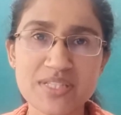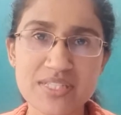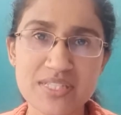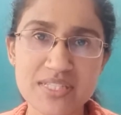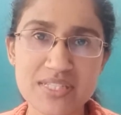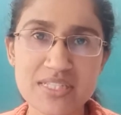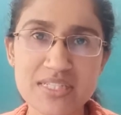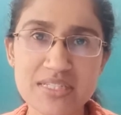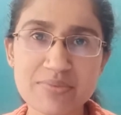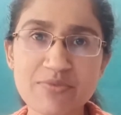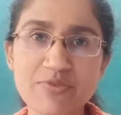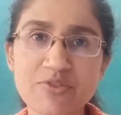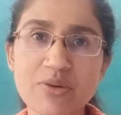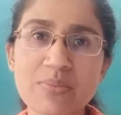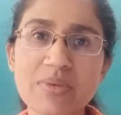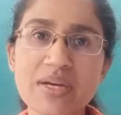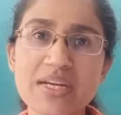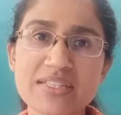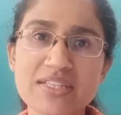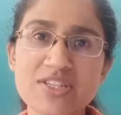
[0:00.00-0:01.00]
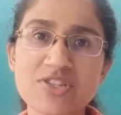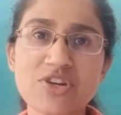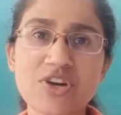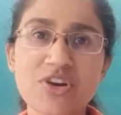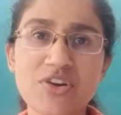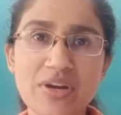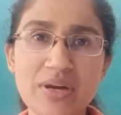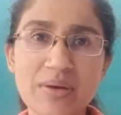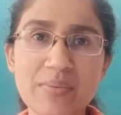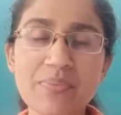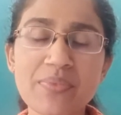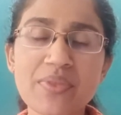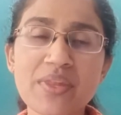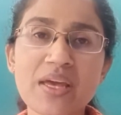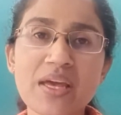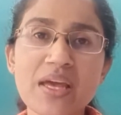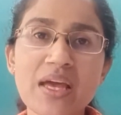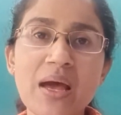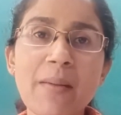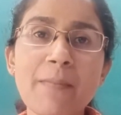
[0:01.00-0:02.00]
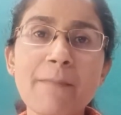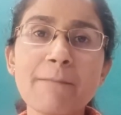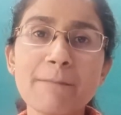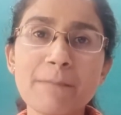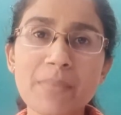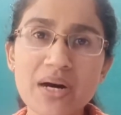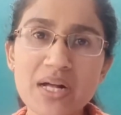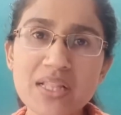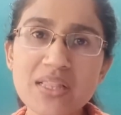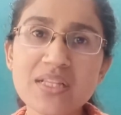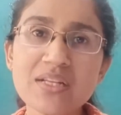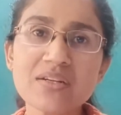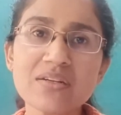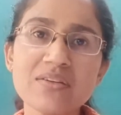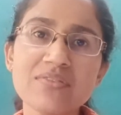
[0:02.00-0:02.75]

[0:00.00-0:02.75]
system from SHRM, bulk